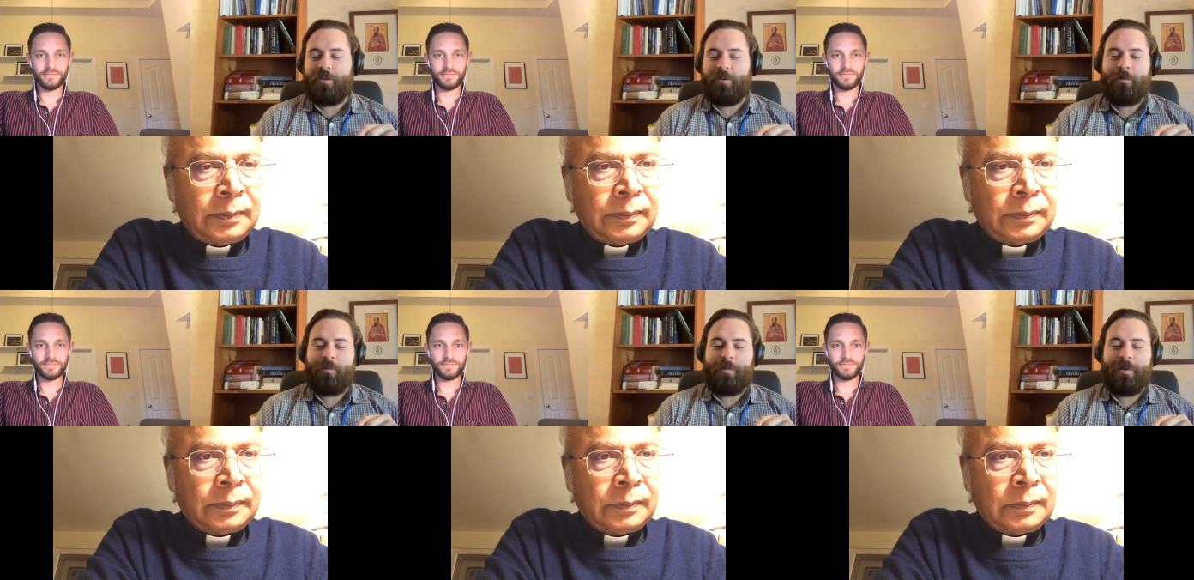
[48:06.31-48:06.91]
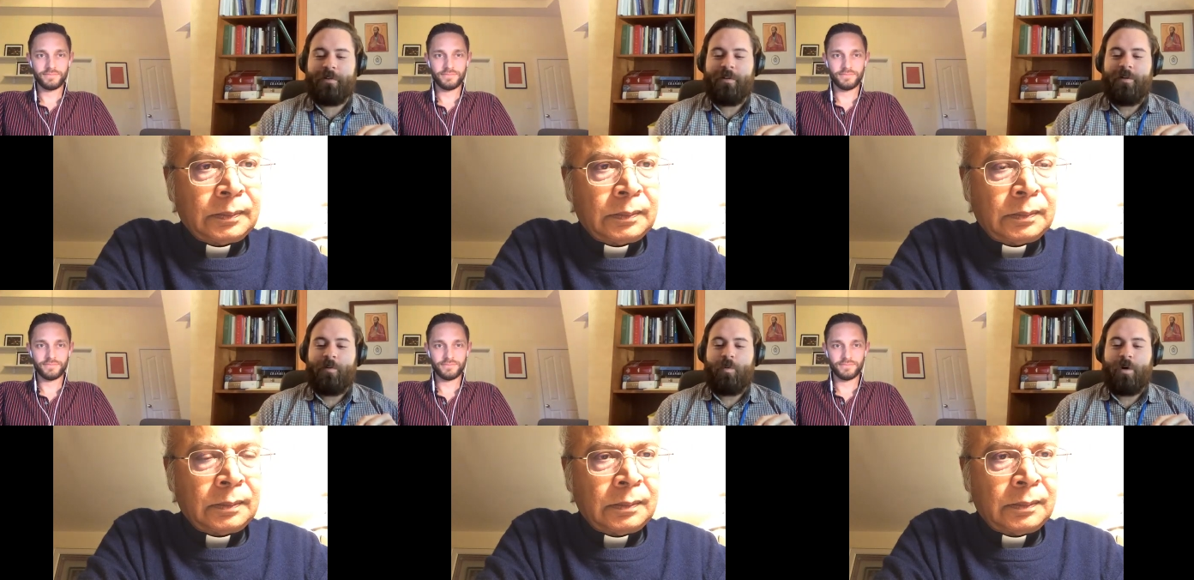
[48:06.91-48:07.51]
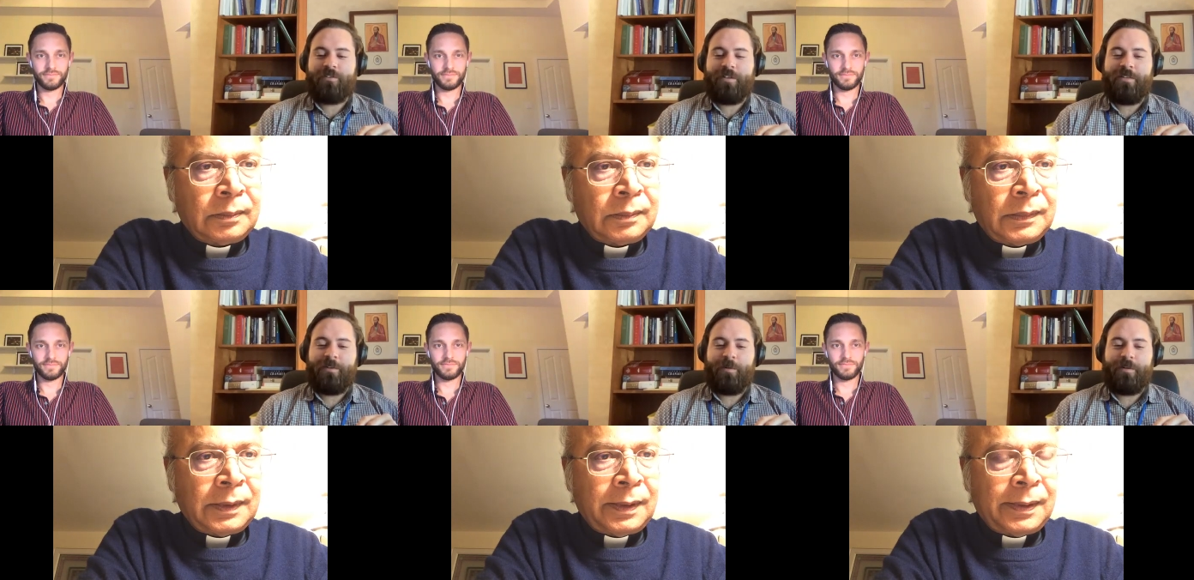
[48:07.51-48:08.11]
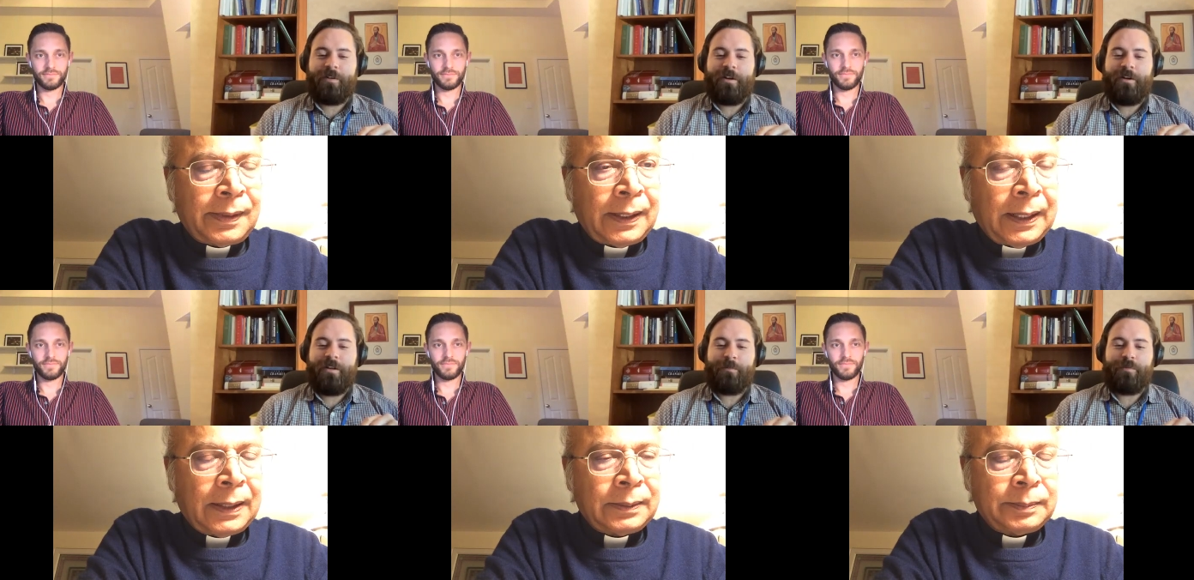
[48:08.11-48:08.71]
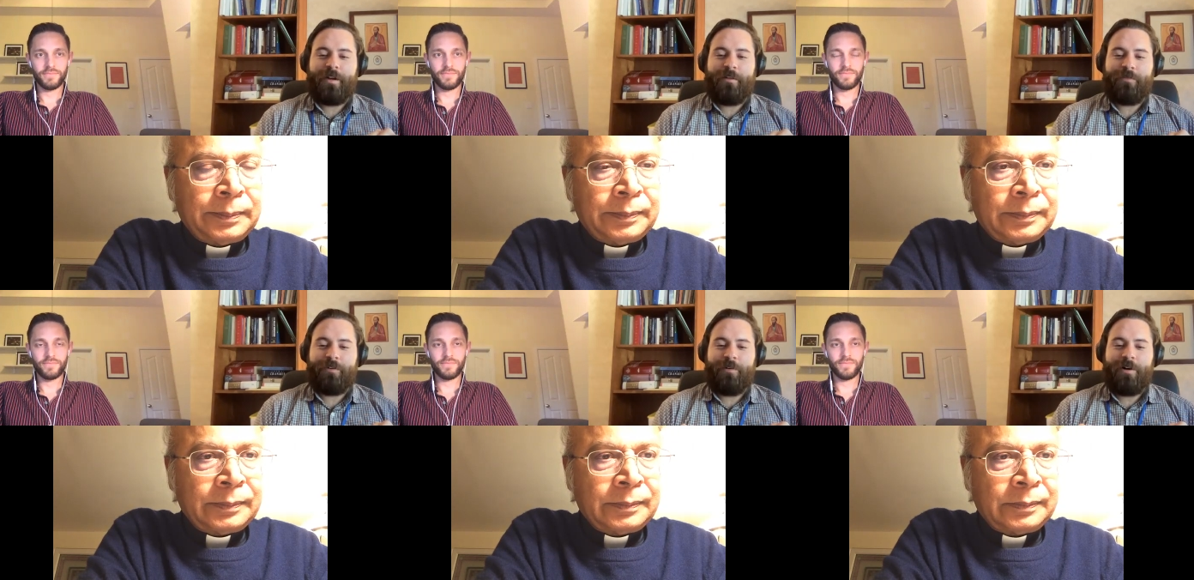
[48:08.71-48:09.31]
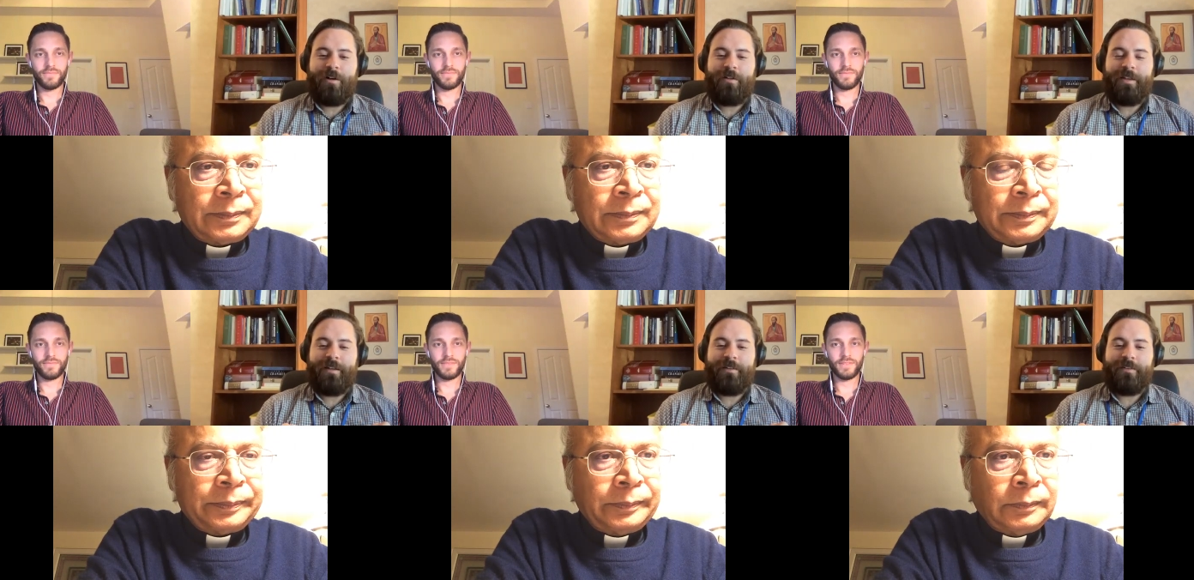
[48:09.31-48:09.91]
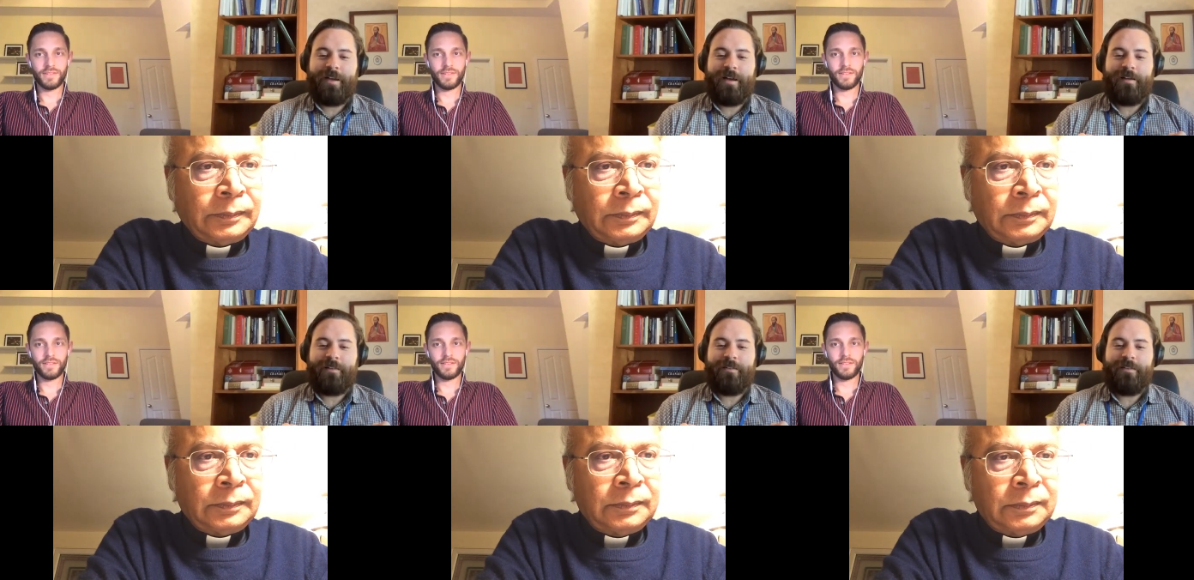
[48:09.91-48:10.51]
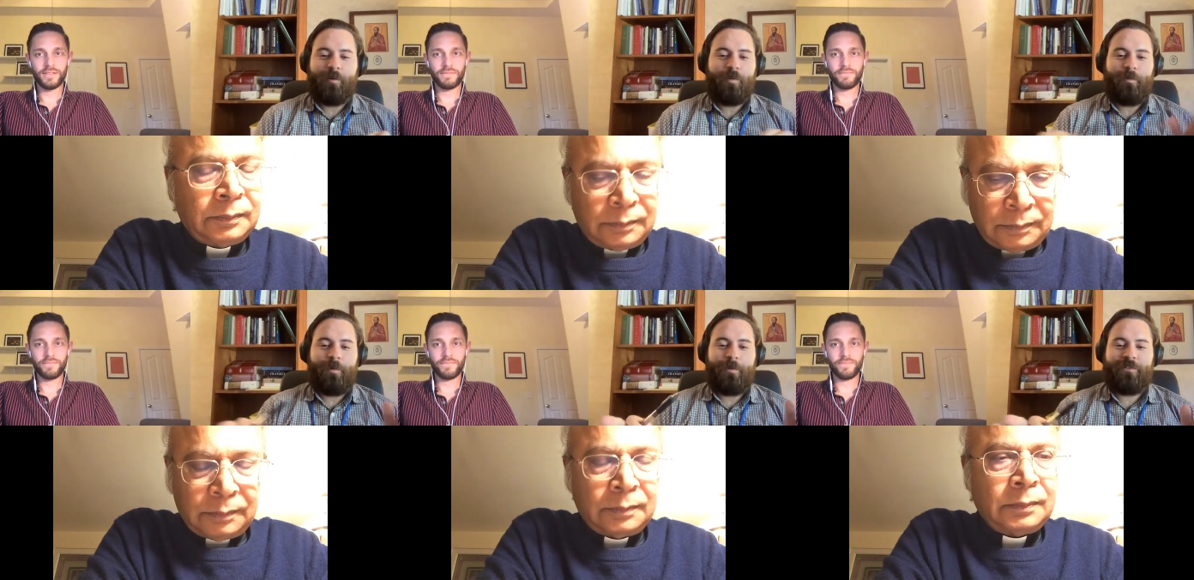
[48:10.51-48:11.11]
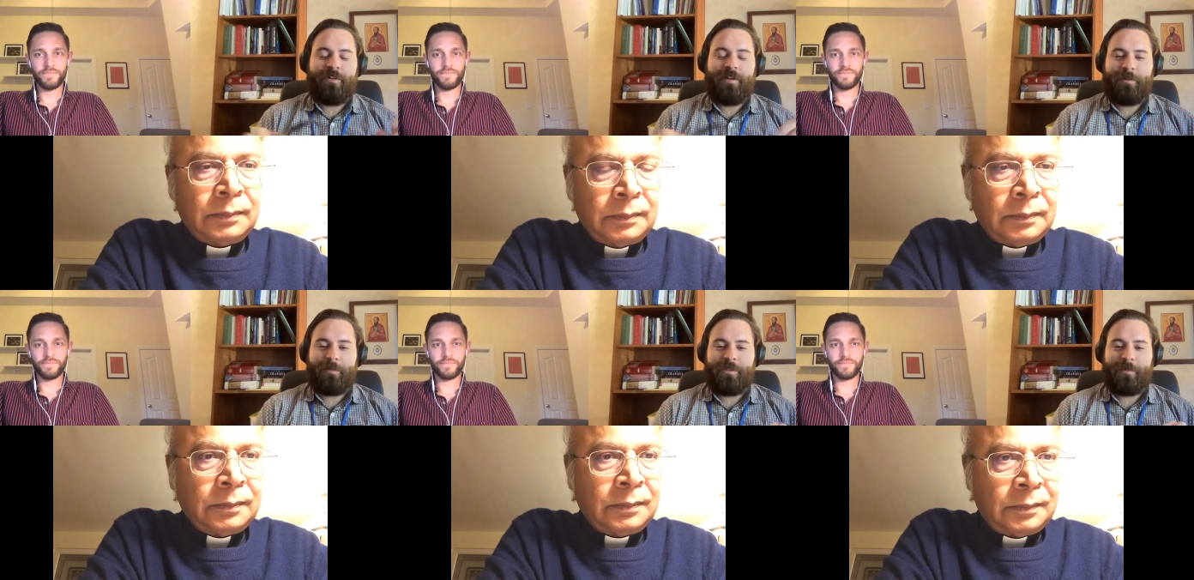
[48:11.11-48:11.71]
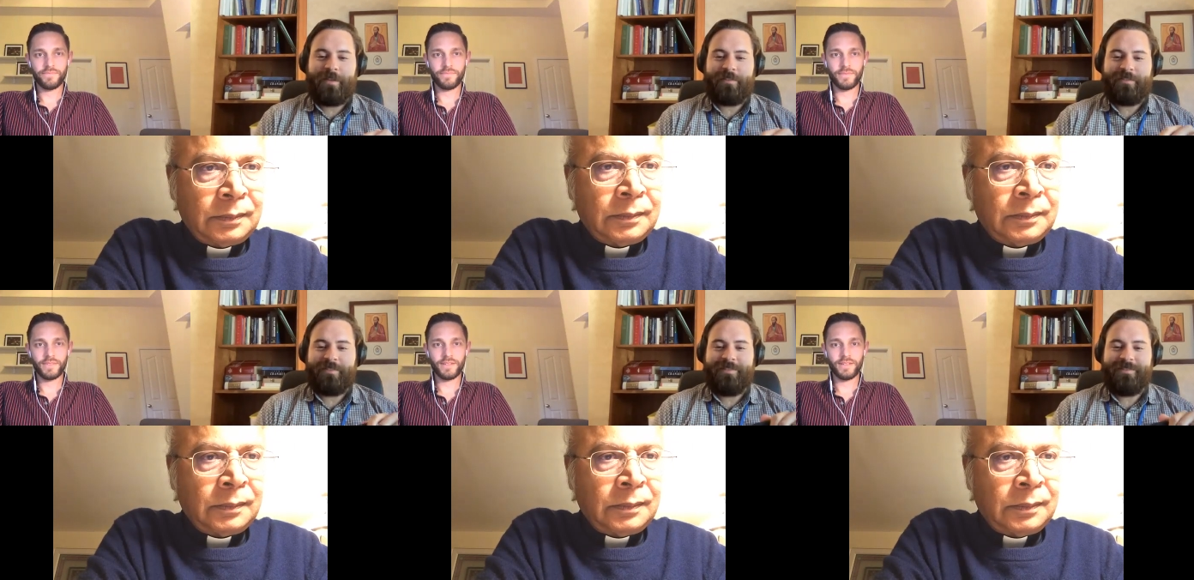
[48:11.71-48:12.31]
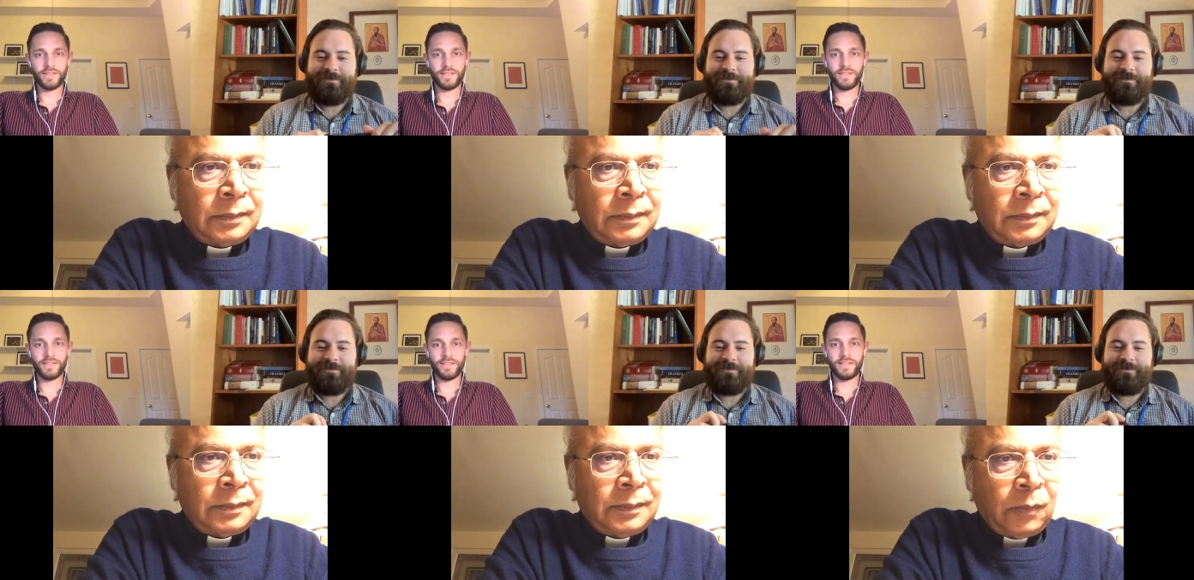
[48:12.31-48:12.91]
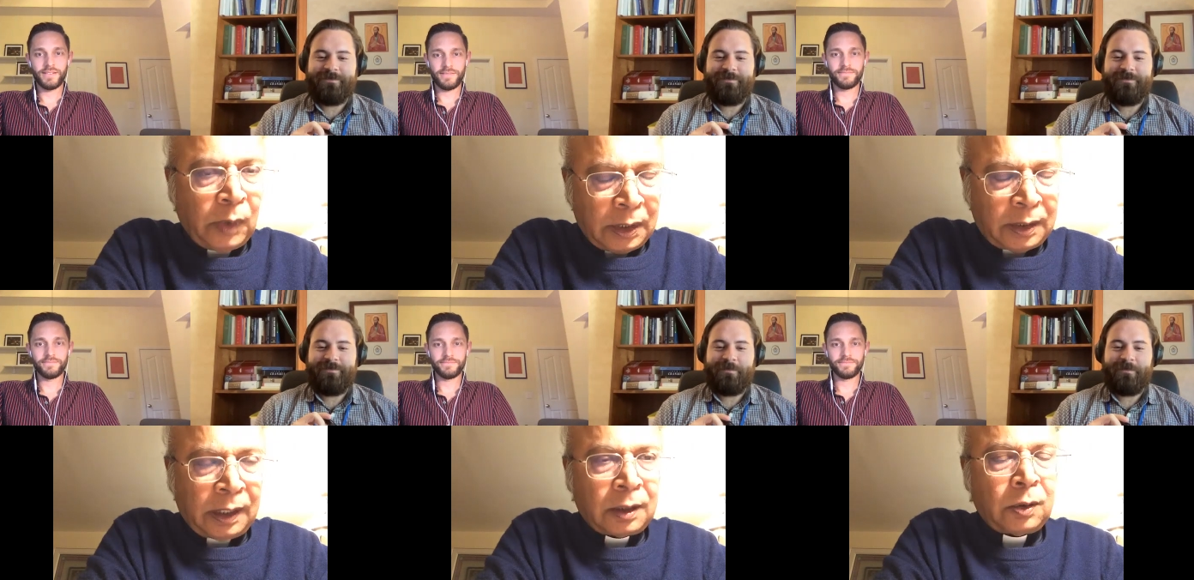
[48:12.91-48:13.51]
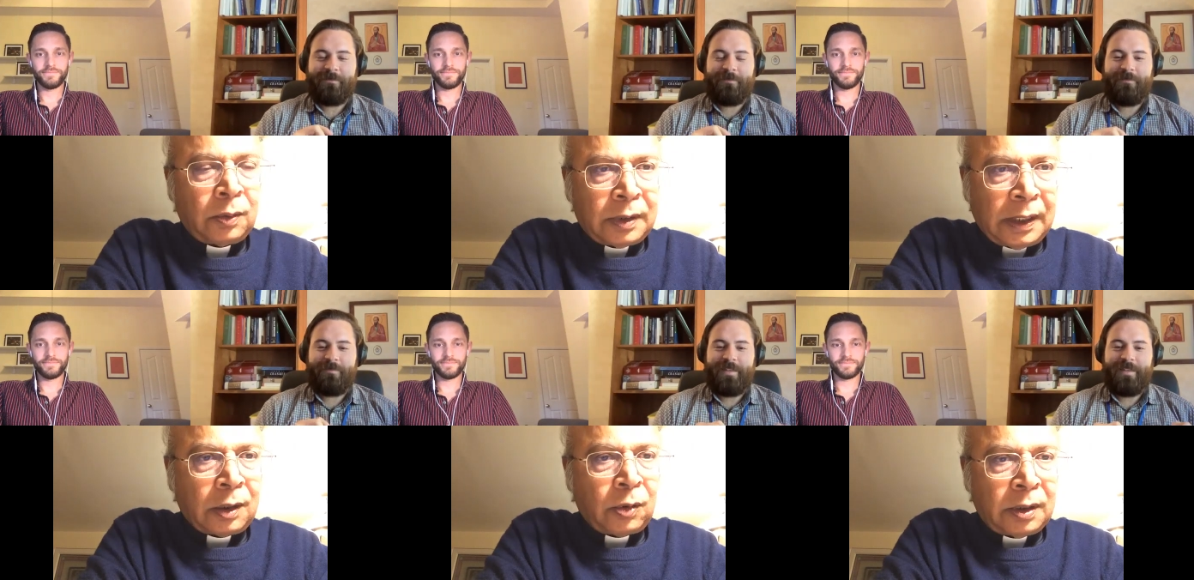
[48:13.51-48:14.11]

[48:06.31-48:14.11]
Speaker 1: you, and we'll be watching the ordinary and praying for you all. And
Speaker 2: uh, you know, we wish you nothing but the best. Well, thank you, thank you,